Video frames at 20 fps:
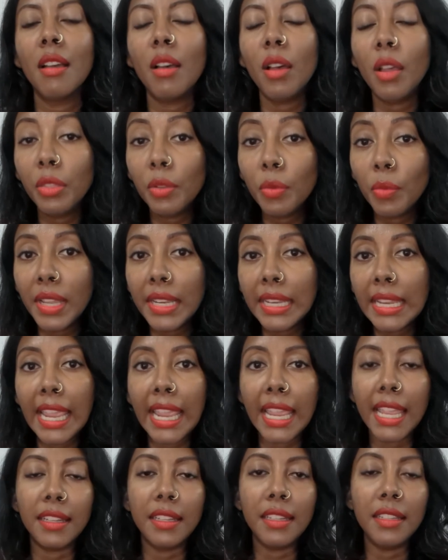On the one
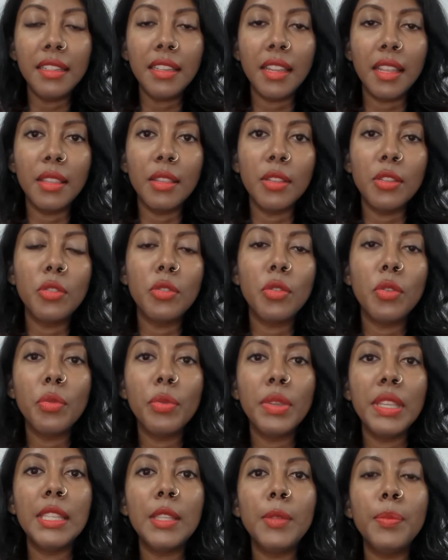hand, the
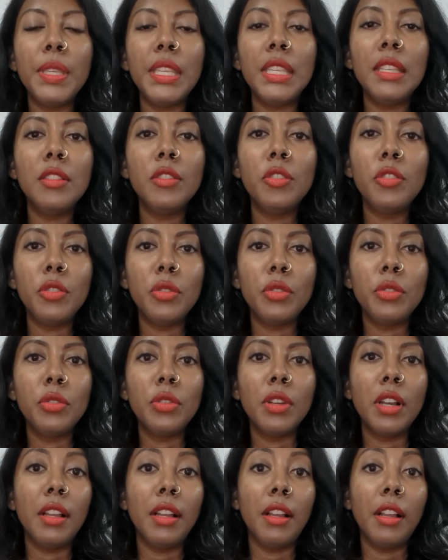story speaks
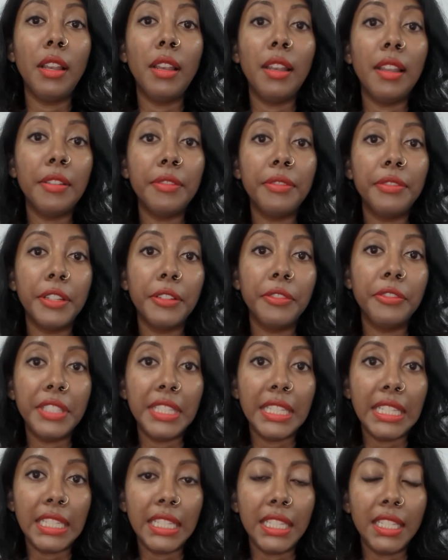to her love of
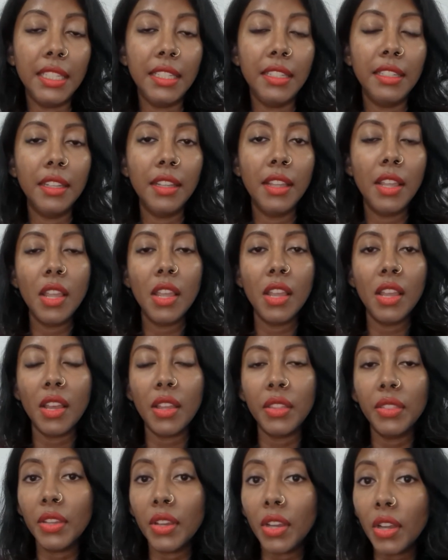tea.
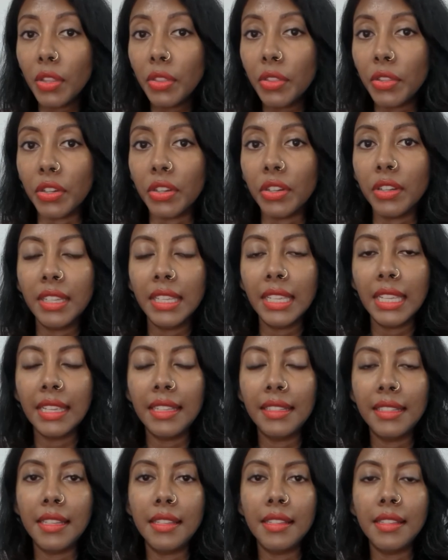On the other,
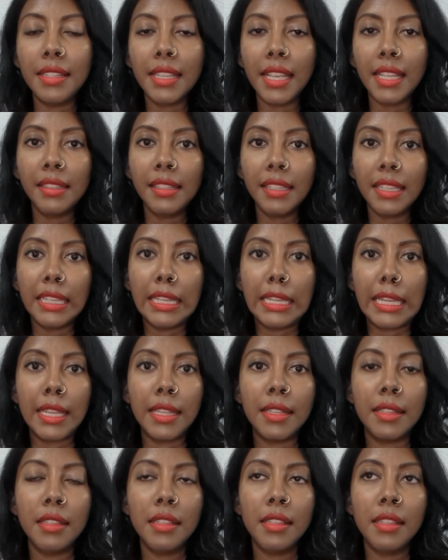it is set
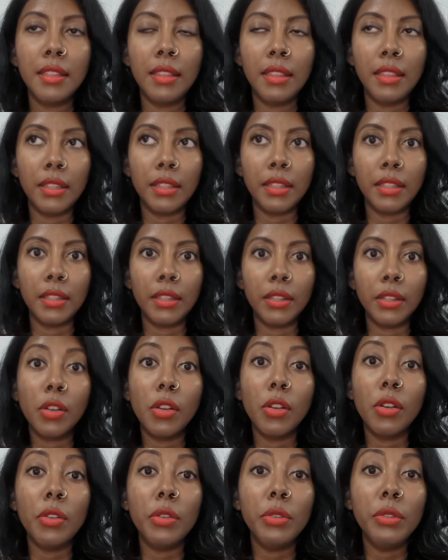against the
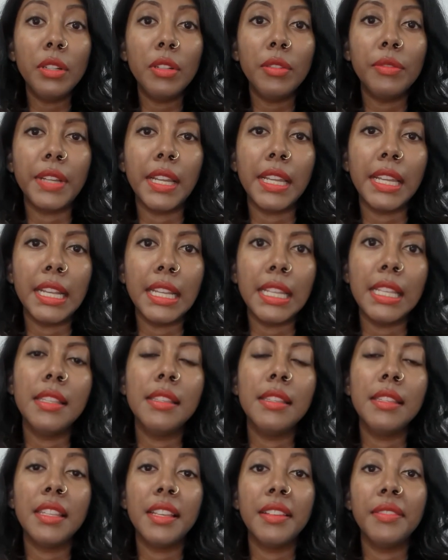colonial
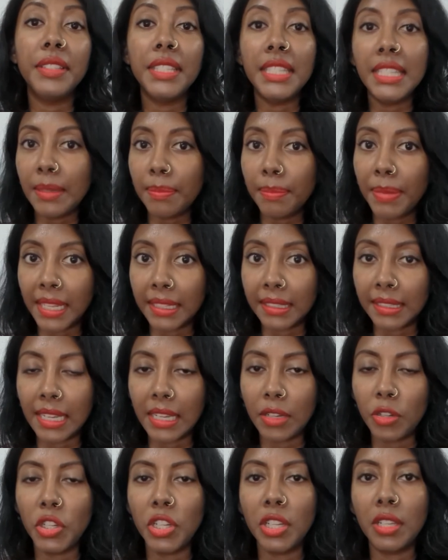violence of tea
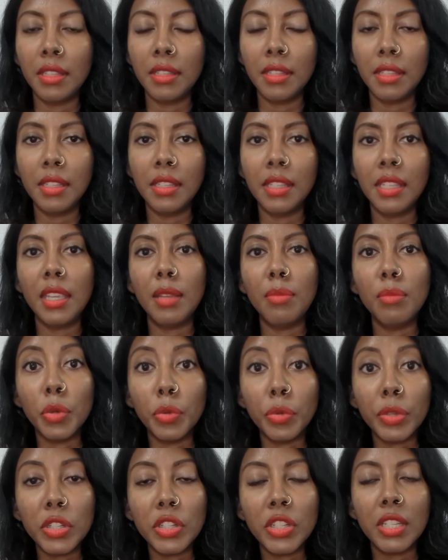plantations in
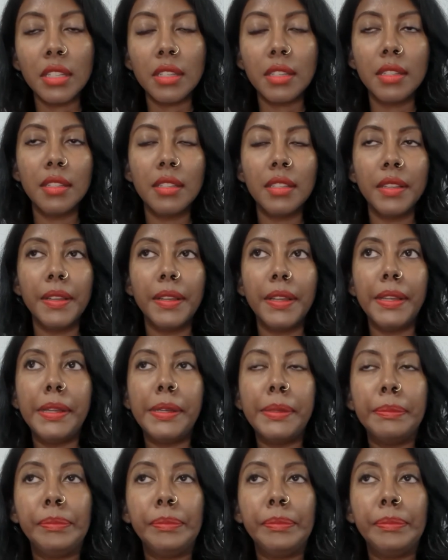Mauritius. I